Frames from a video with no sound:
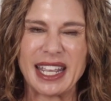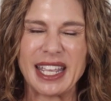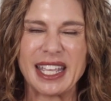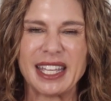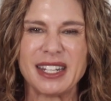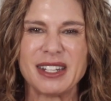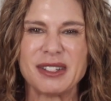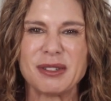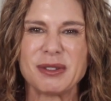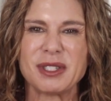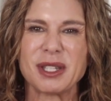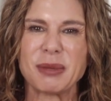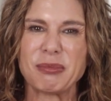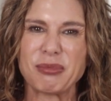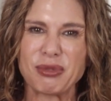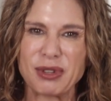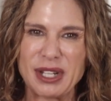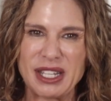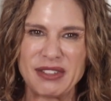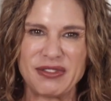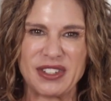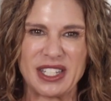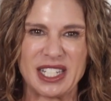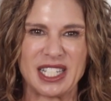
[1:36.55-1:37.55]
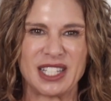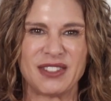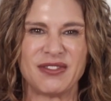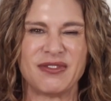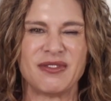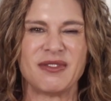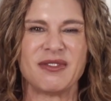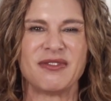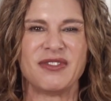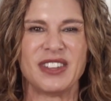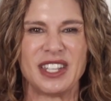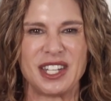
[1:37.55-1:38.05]
in some
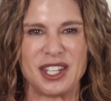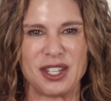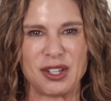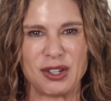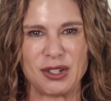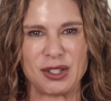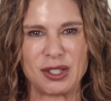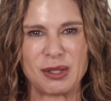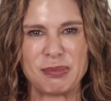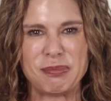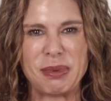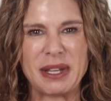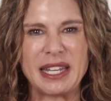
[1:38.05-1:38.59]
previous videos,